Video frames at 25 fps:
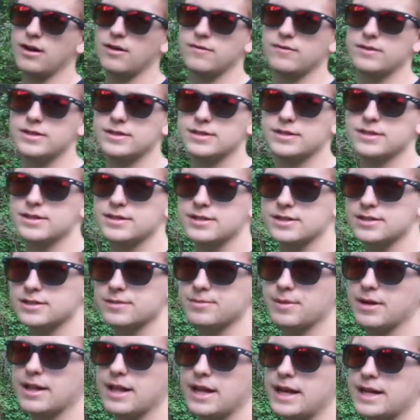Obviously, since
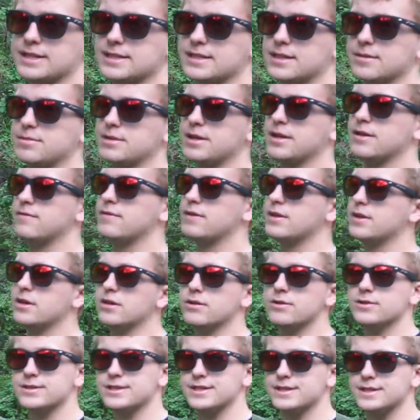my last update
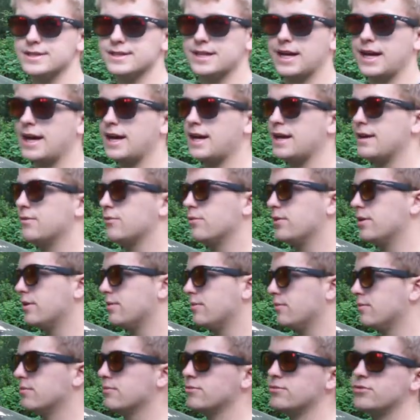video is inside, we
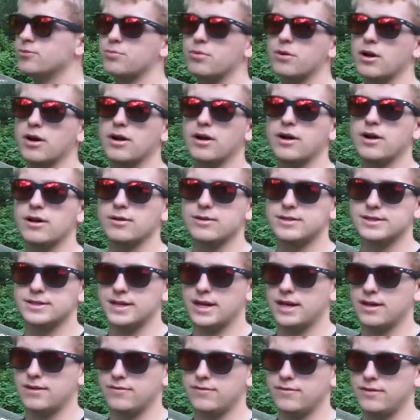brought it
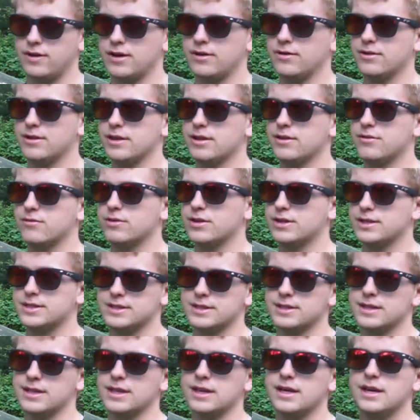outside fairly
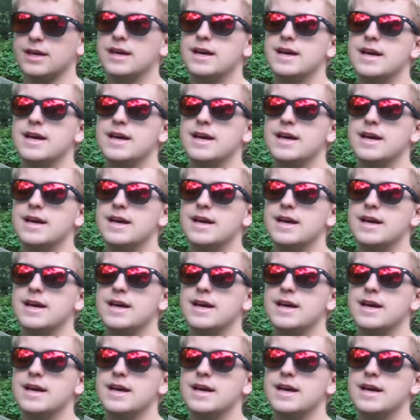recently.